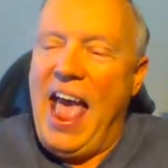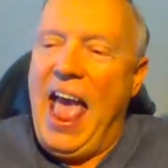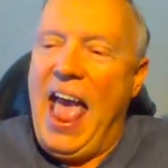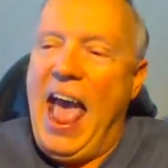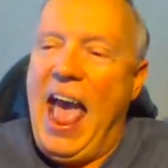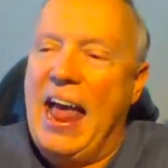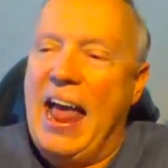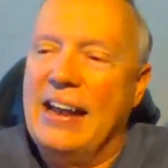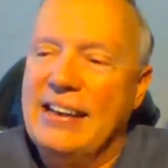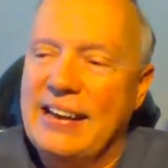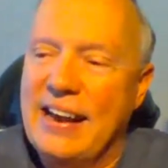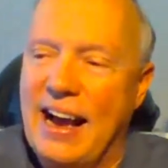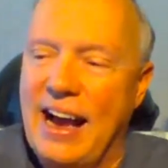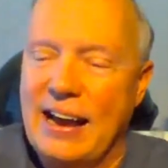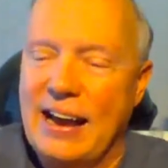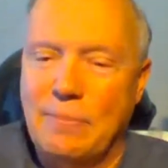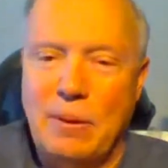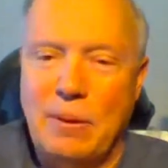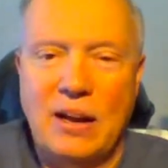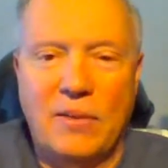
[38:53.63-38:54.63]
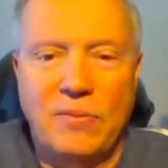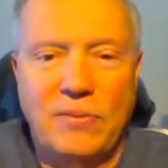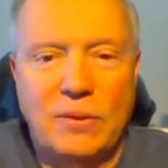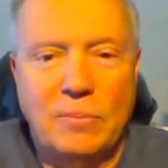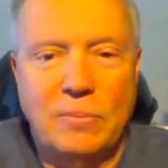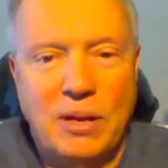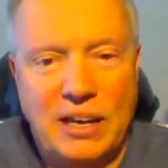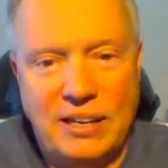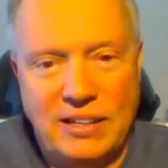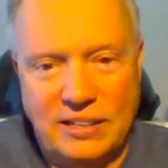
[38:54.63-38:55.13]
And I'd been in
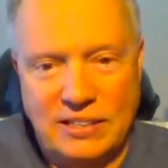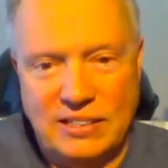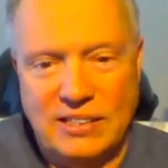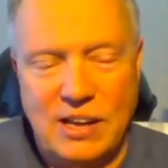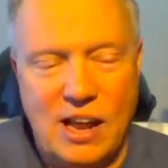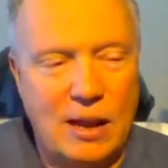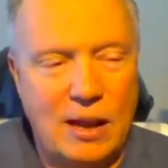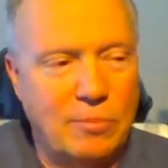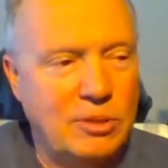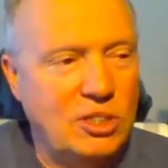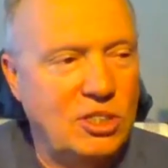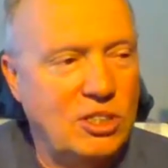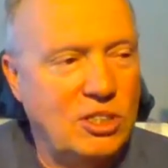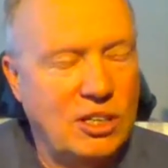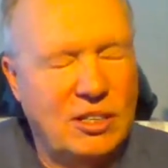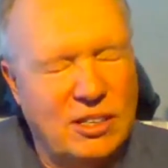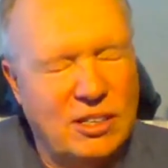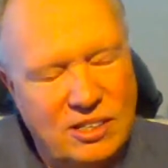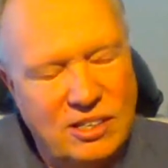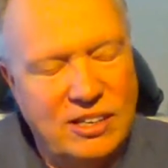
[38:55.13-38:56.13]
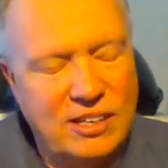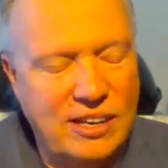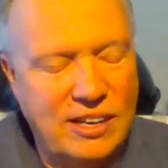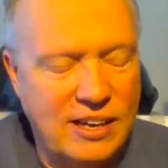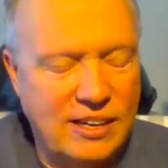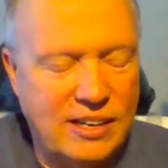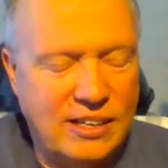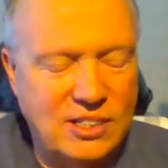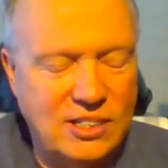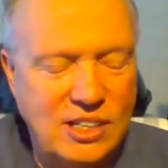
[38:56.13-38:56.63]

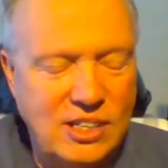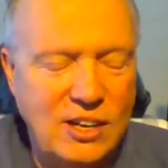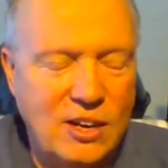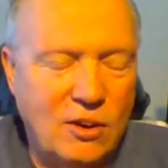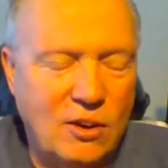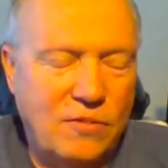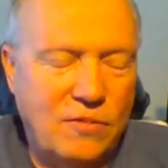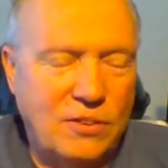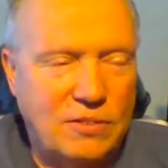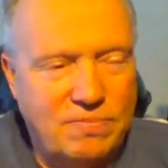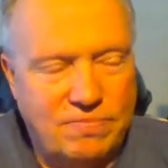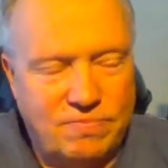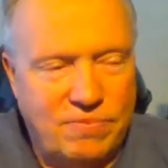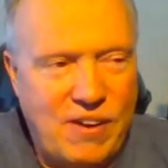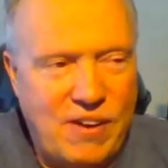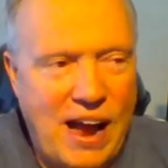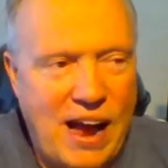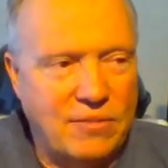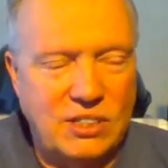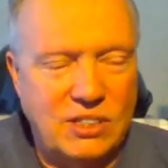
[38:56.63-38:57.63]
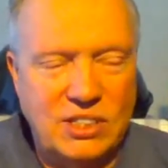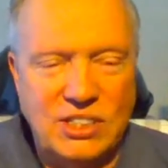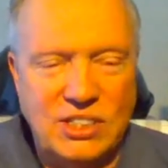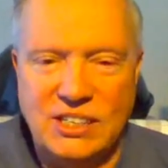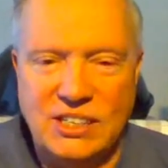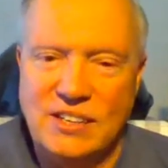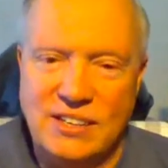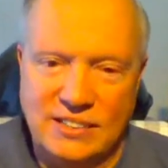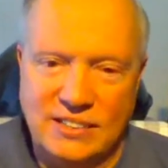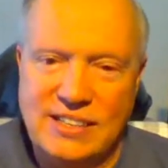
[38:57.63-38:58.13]
the casino for 5 or
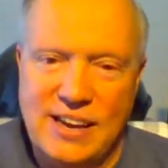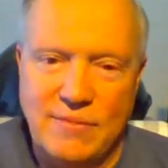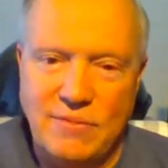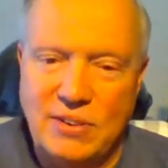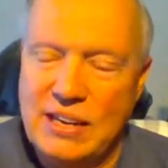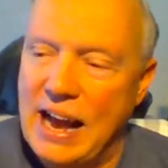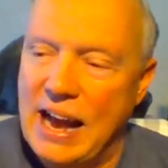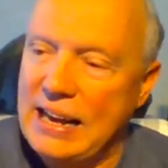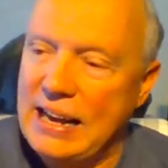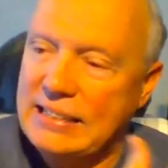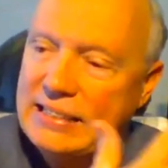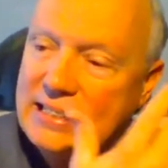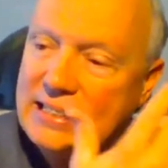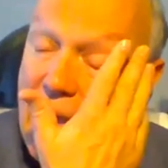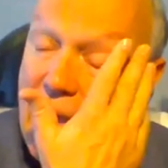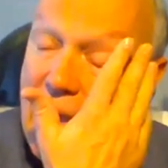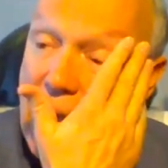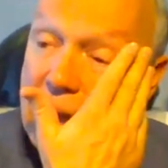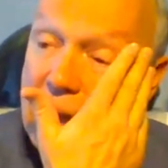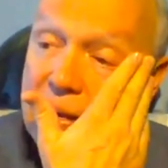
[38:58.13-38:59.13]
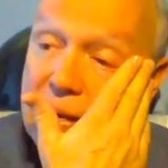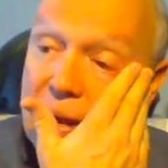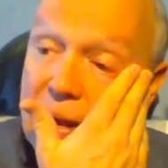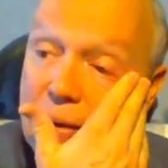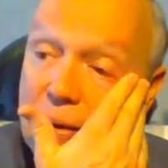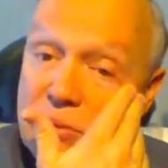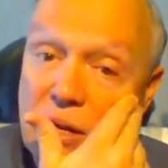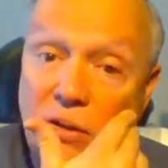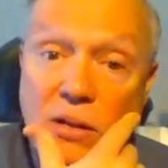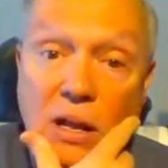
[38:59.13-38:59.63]
6 of the 7 nights, and
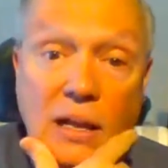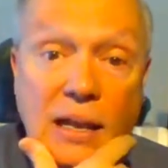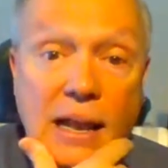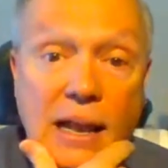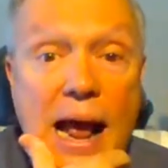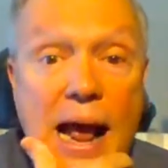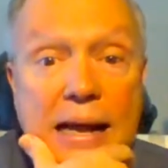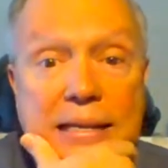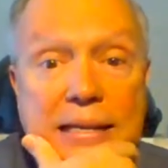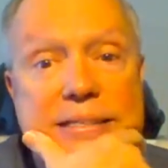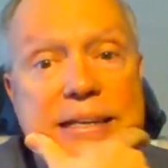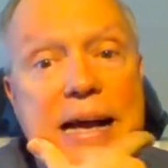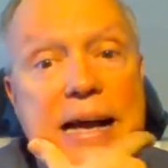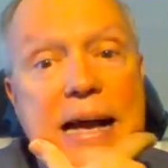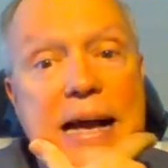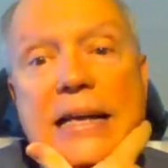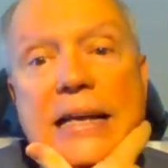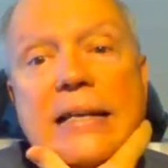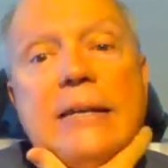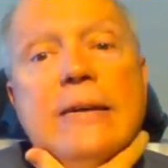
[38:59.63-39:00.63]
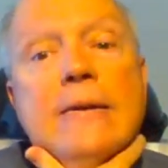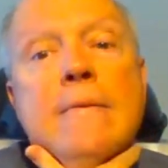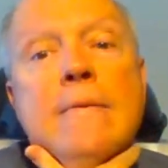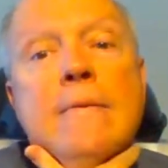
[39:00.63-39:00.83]
I was on the last night,